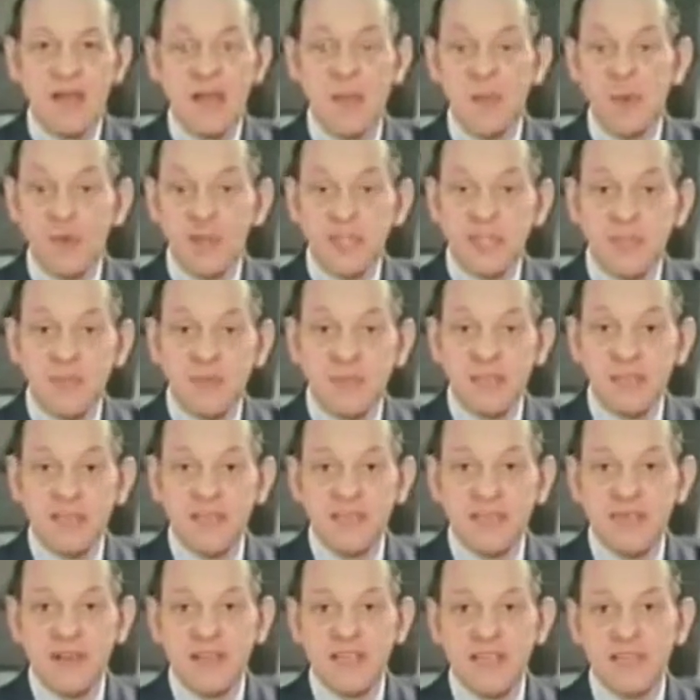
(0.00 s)
A washing
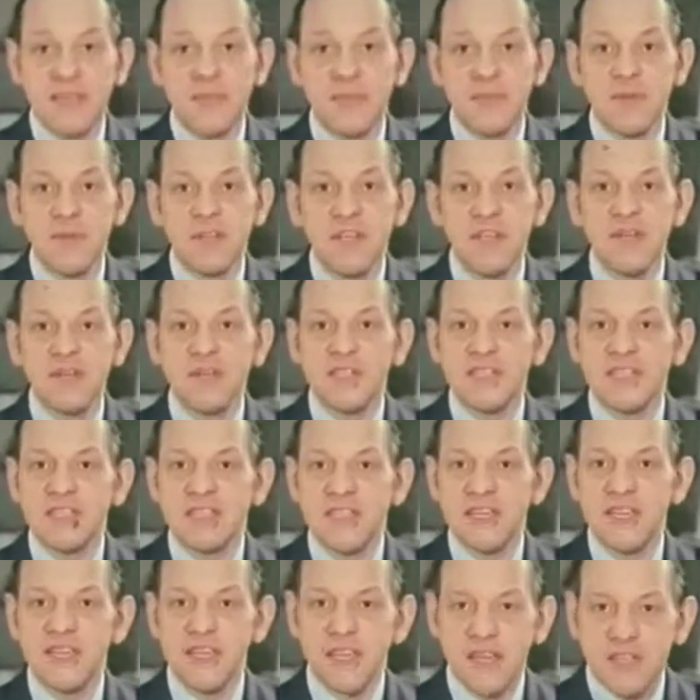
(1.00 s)
machine, for example, uses
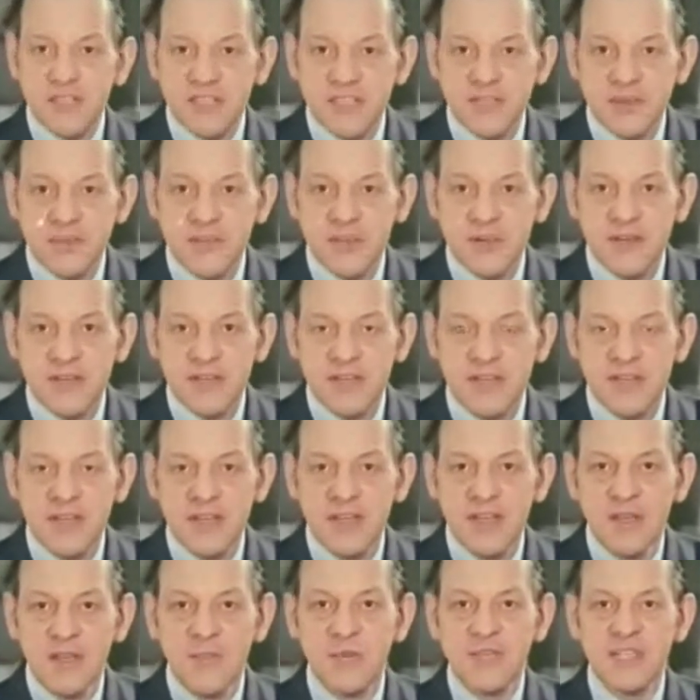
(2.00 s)
an induction motor,
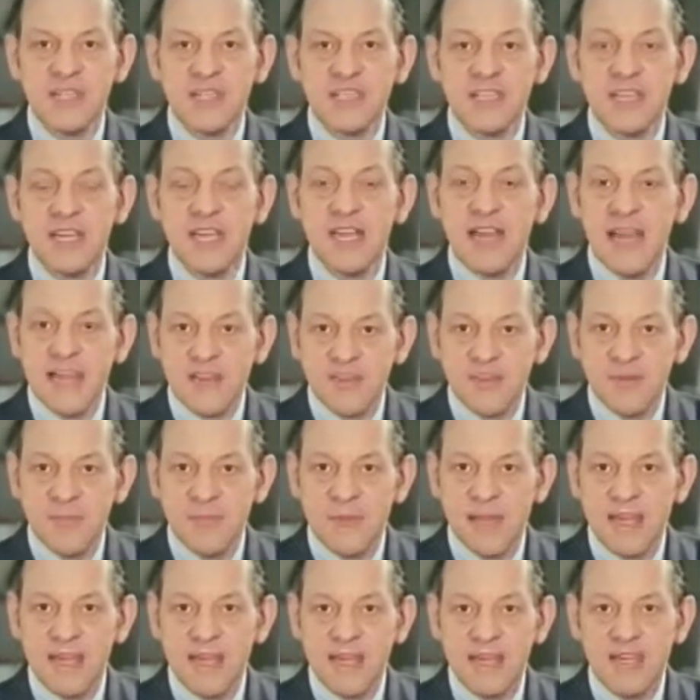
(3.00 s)
which is an
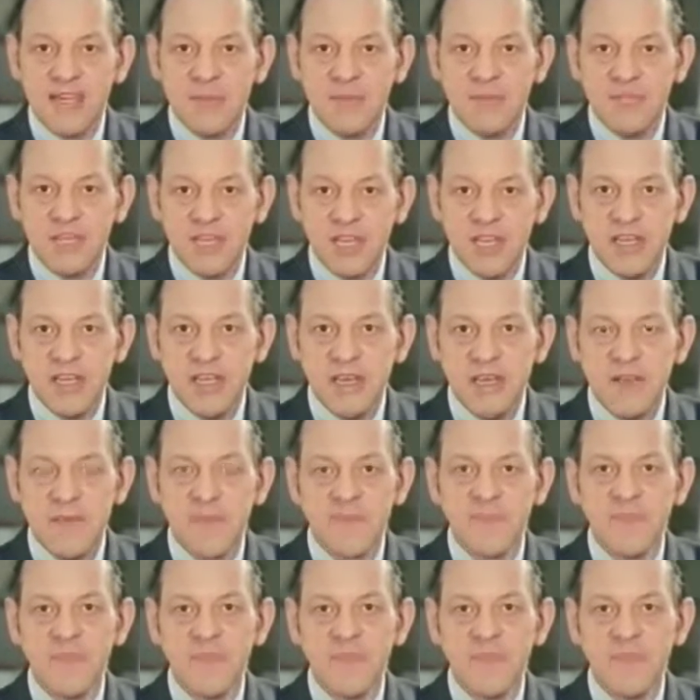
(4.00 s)
electromagnetic machine.